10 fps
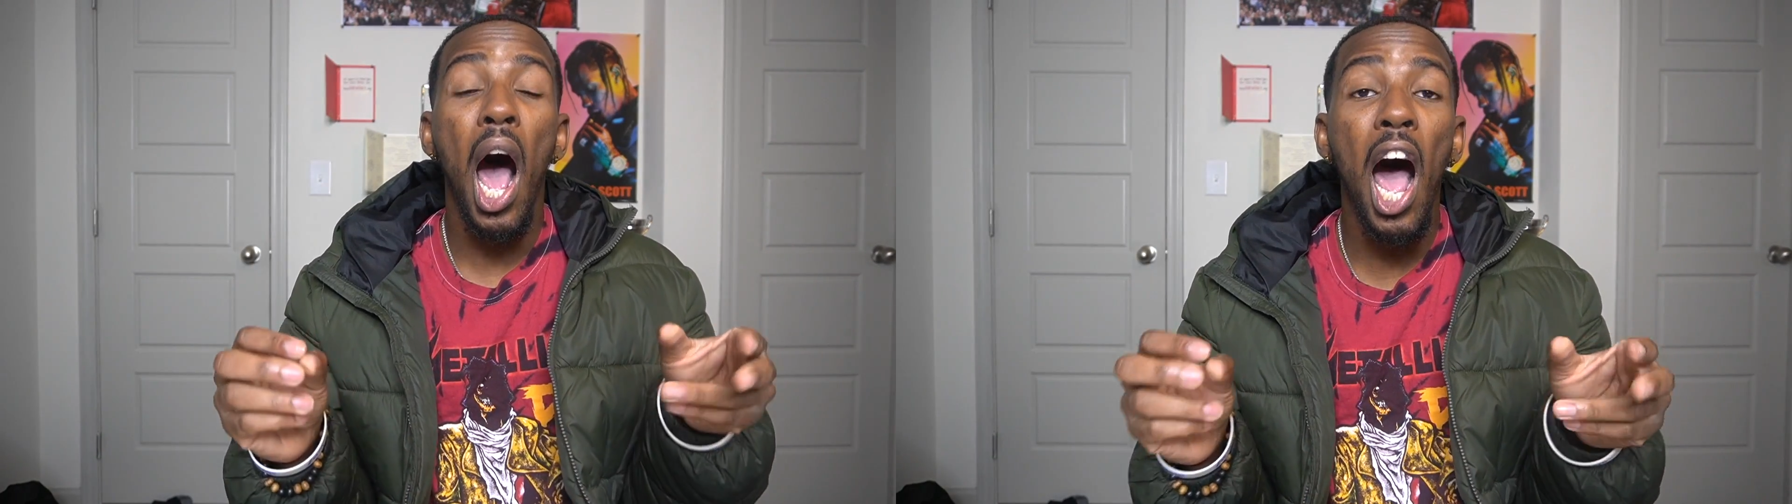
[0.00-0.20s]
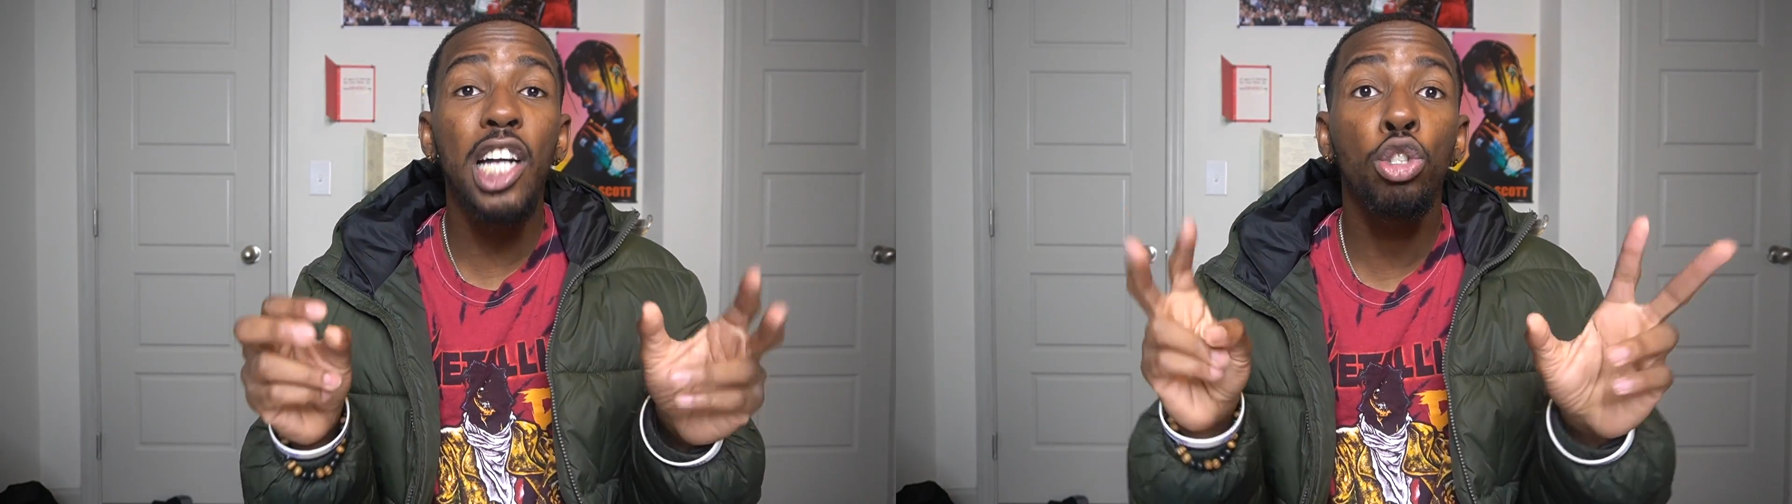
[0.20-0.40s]

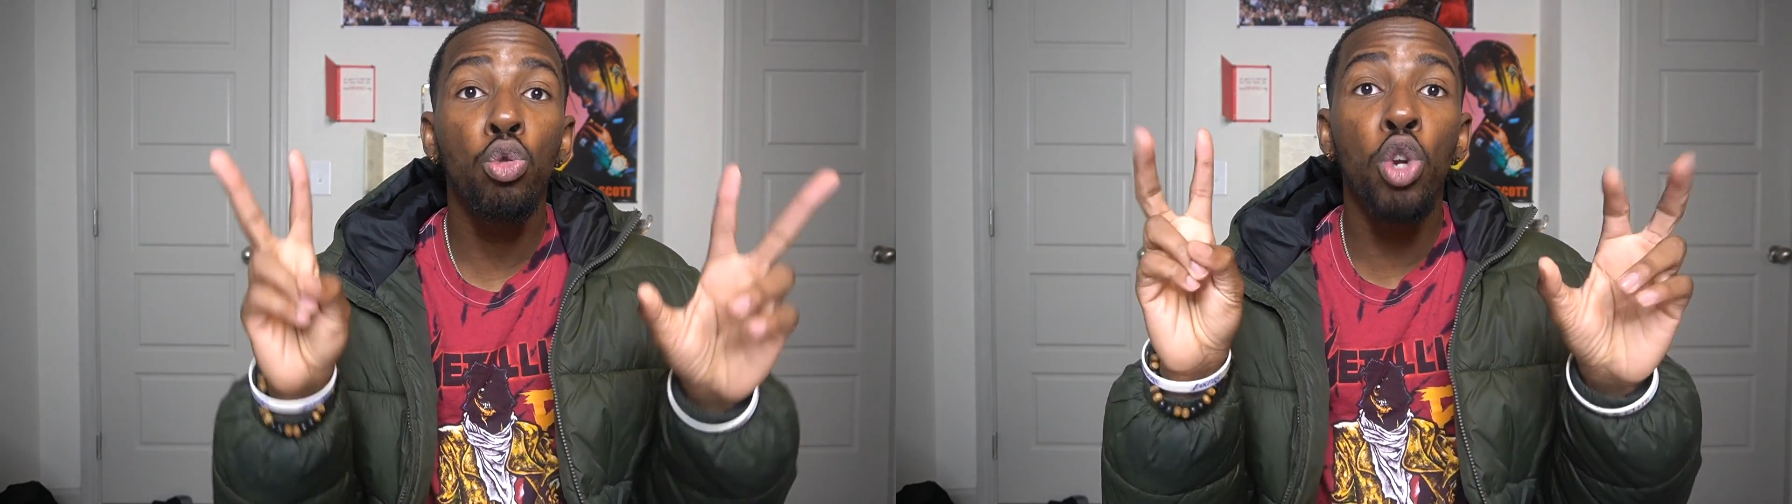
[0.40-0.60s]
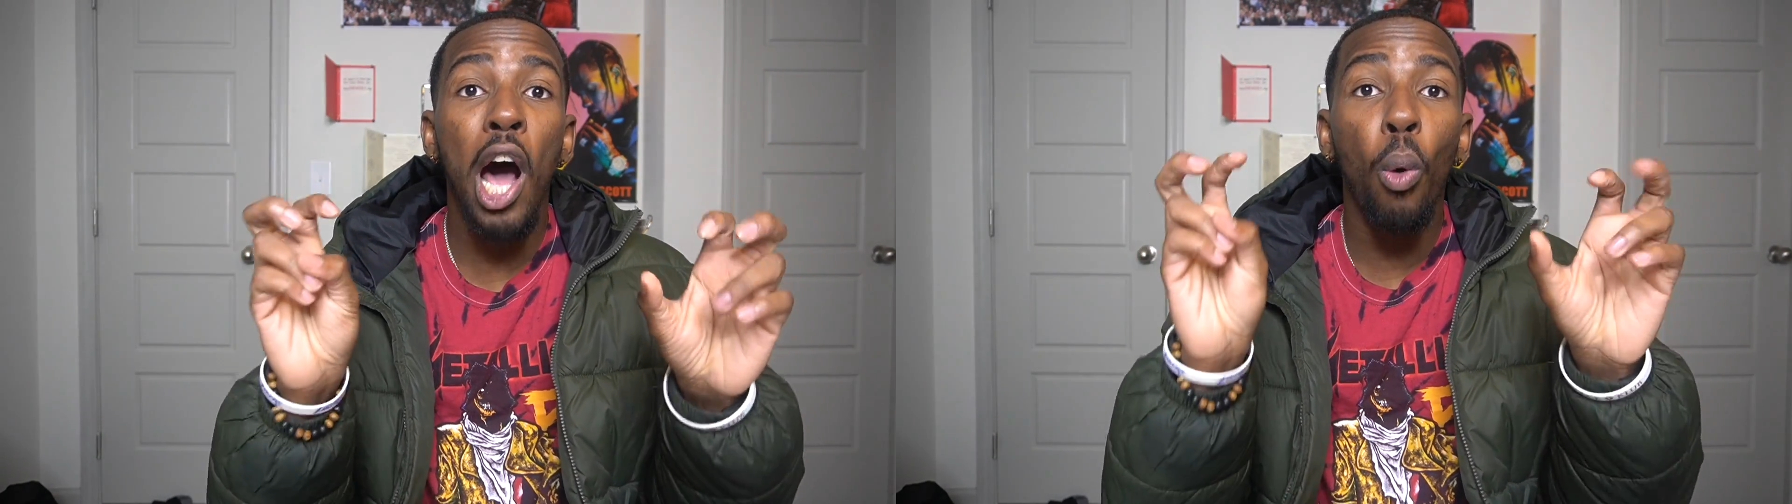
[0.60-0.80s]
"I do
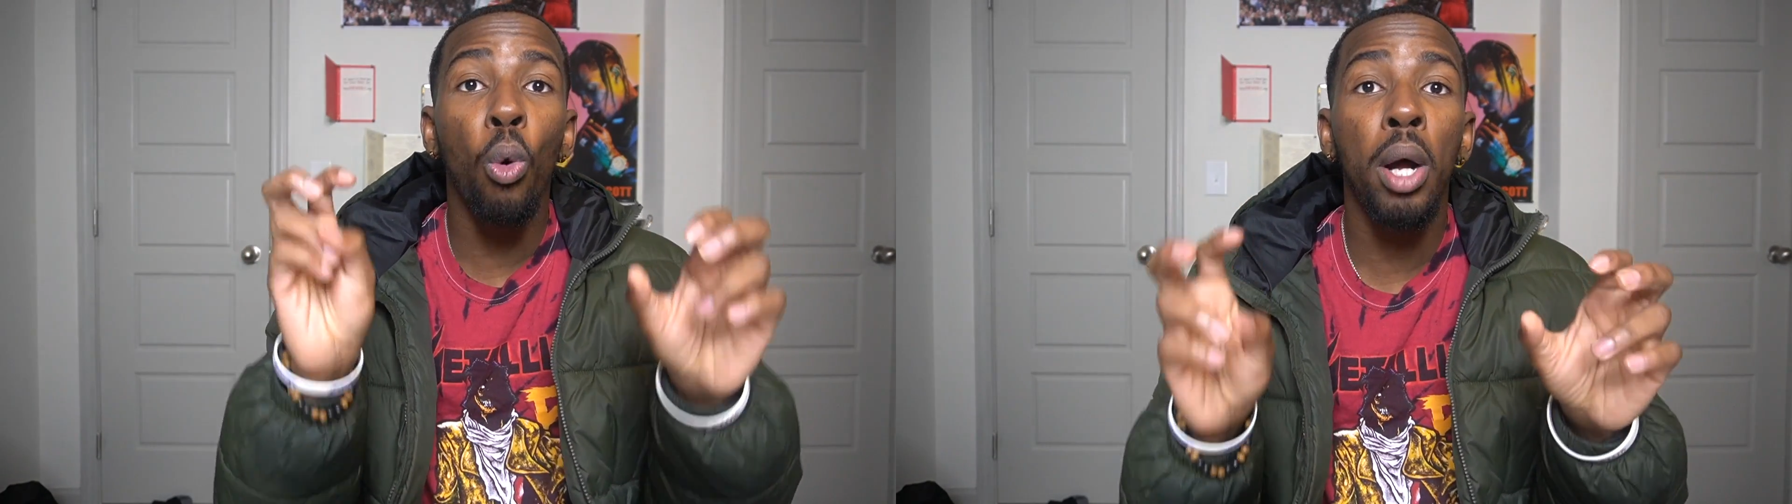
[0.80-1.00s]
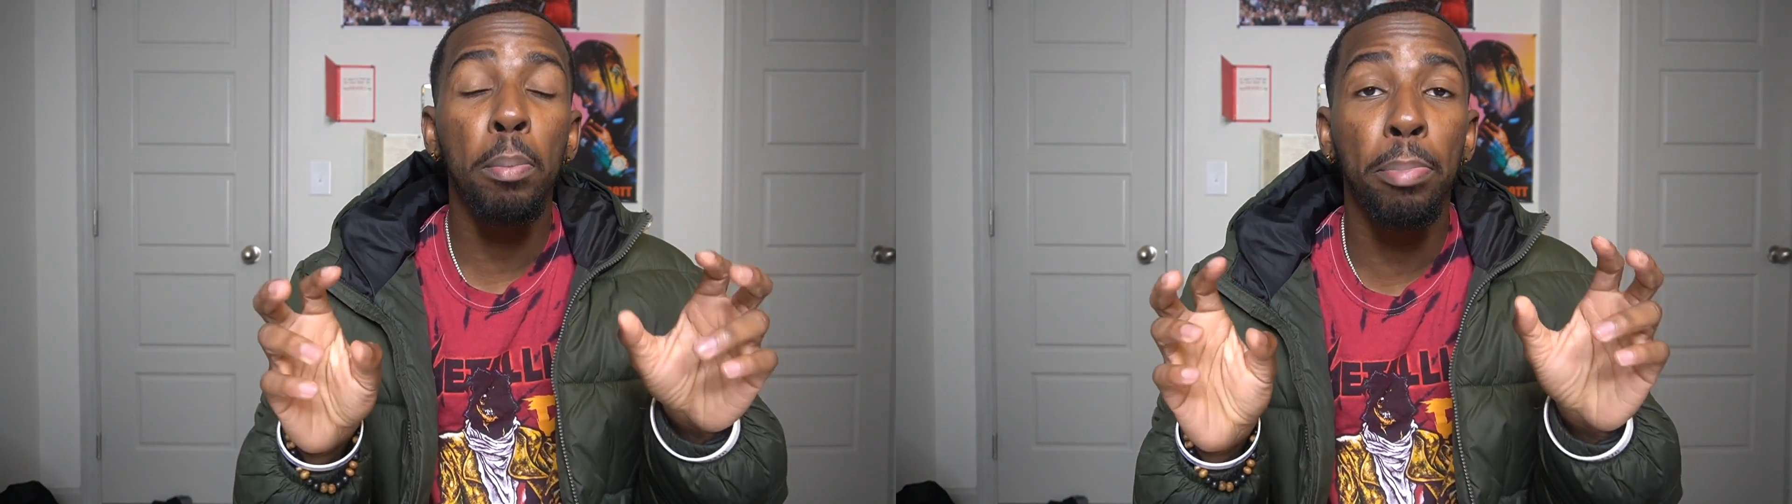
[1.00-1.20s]
not
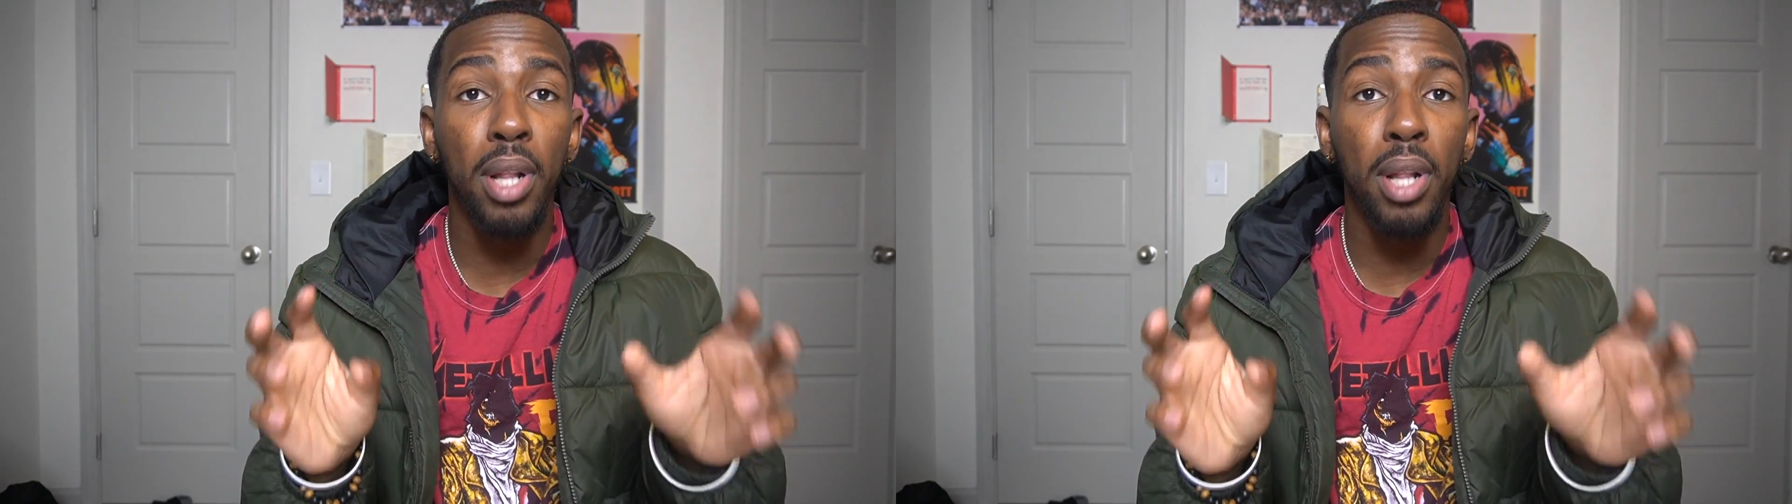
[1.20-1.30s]
want